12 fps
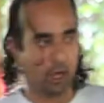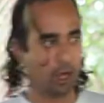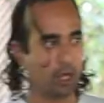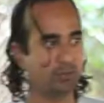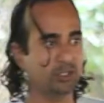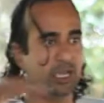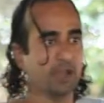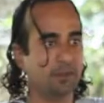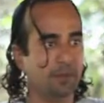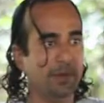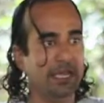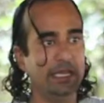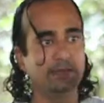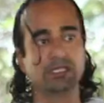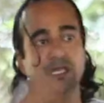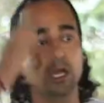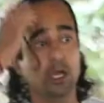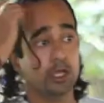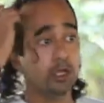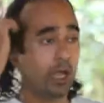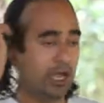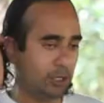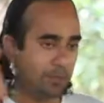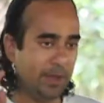columns, you have your beams,
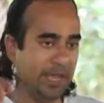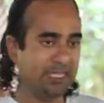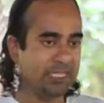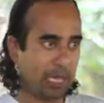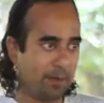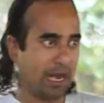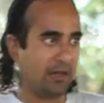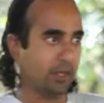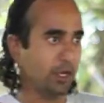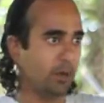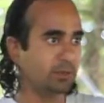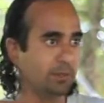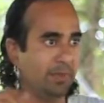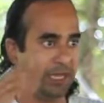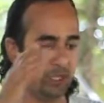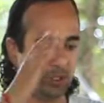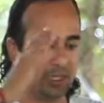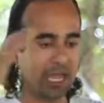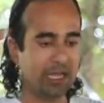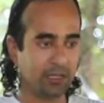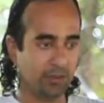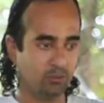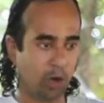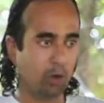and your pins coming out the columns and beams, you
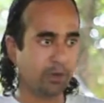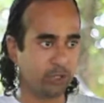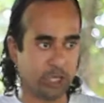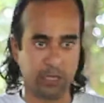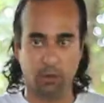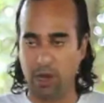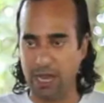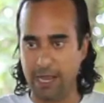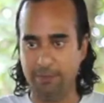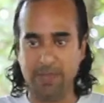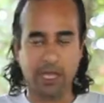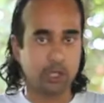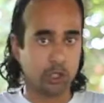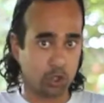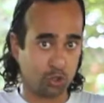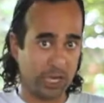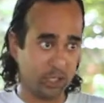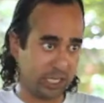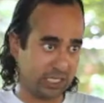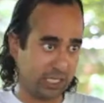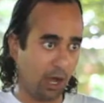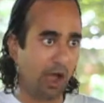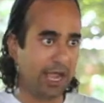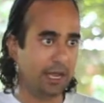get a roll of chicken wire, stretch it
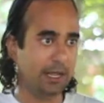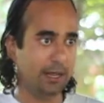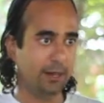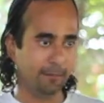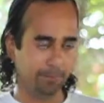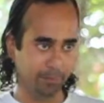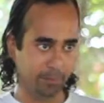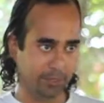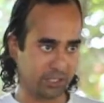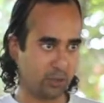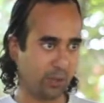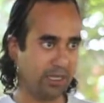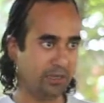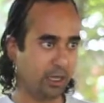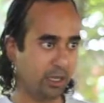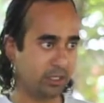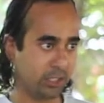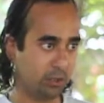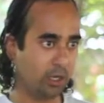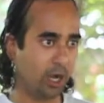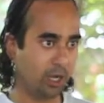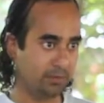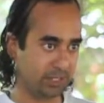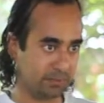tight between the two
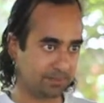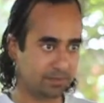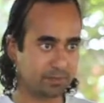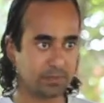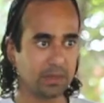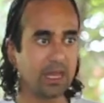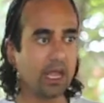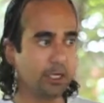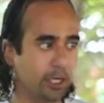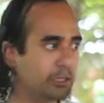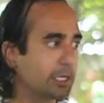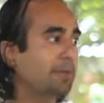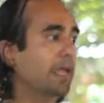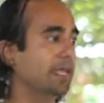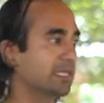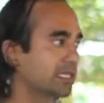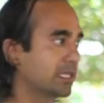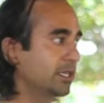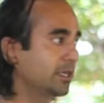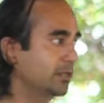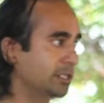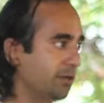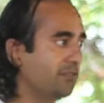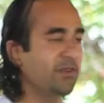columns, and use the pins
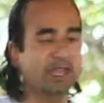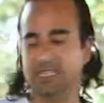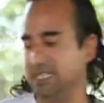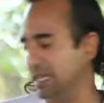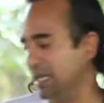to fix